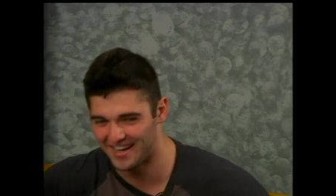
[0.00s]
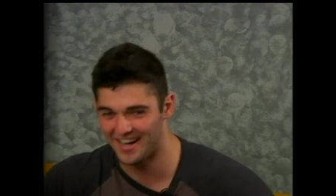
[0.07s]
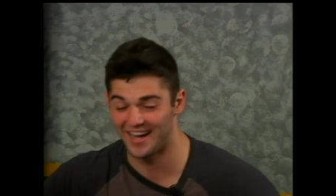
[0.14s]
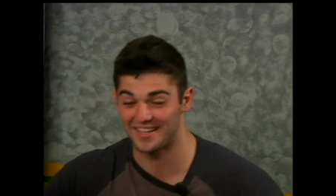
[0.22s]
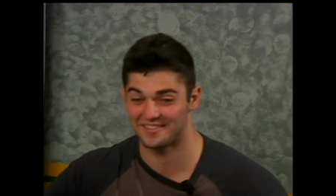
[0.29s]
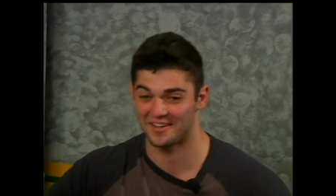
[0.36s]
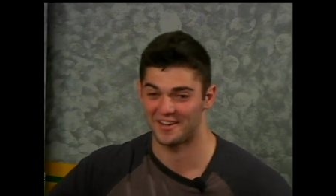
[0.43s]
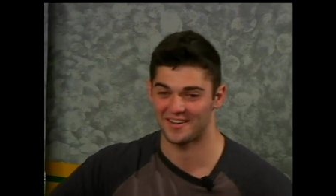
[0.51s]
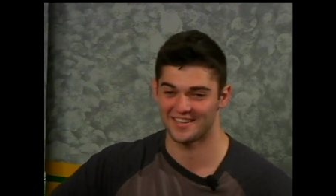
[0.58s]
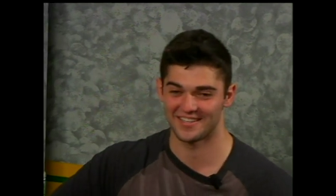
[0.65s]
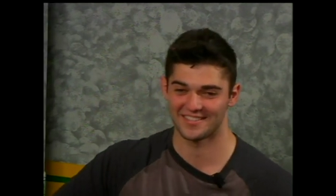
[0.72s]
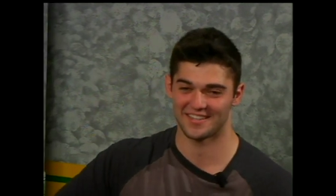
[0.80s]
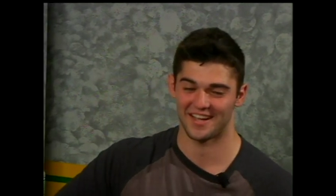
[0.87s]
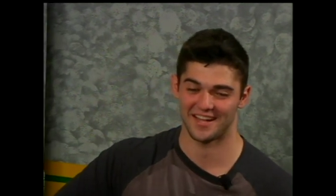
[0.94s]
a hot dog.
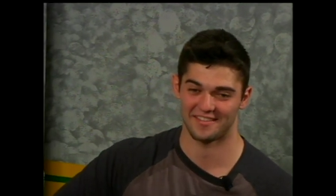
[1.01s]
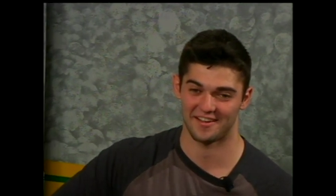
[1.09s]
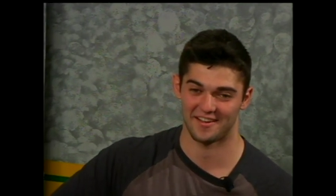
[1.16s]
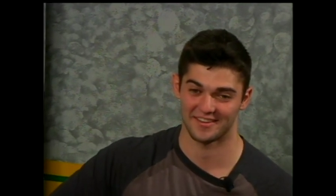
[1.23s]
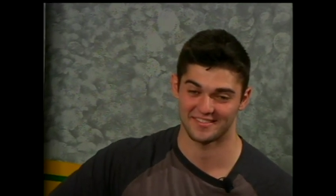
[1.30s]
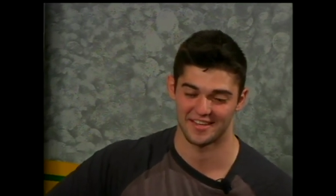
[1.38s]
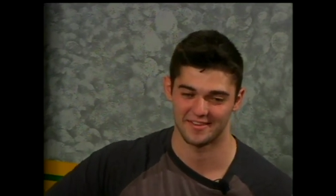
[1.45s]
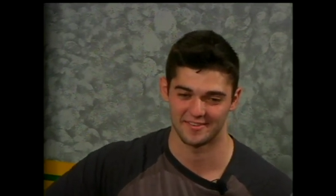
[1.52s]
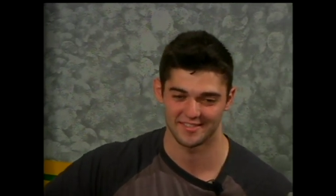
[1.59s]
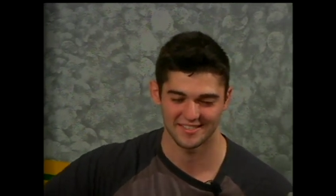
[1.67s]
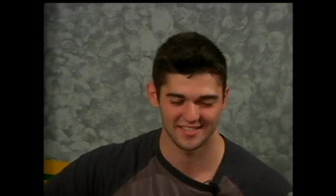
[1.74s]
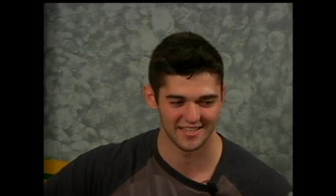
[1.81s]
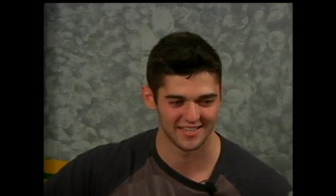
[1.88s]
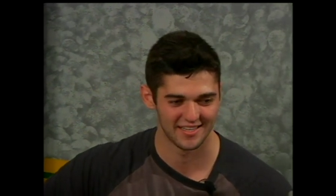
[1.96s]
It's a hot dog sandwich.